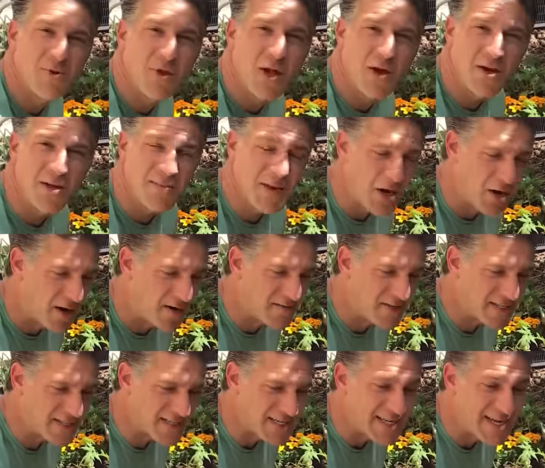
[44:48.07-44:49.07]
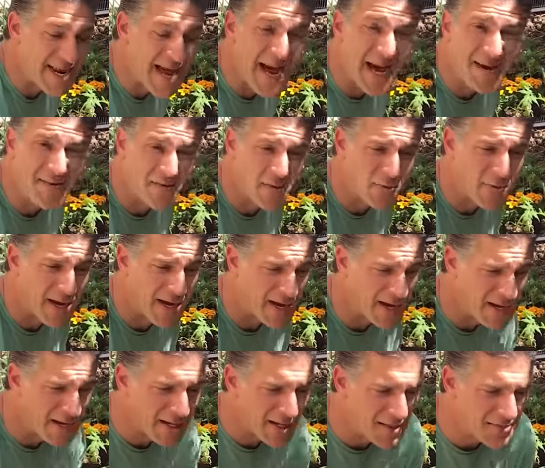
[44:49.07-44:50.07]
will already be harvested and out of the way.
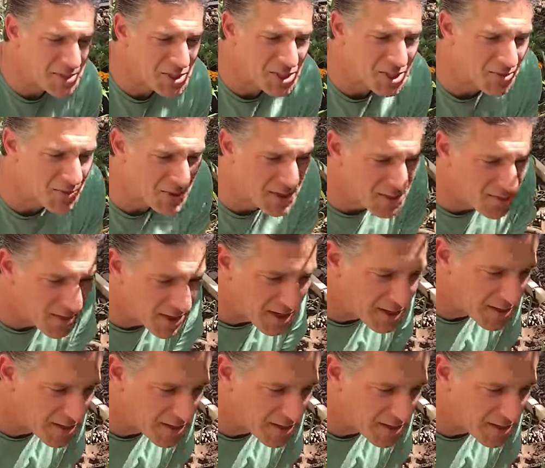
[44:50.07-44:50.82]
Let me share with you what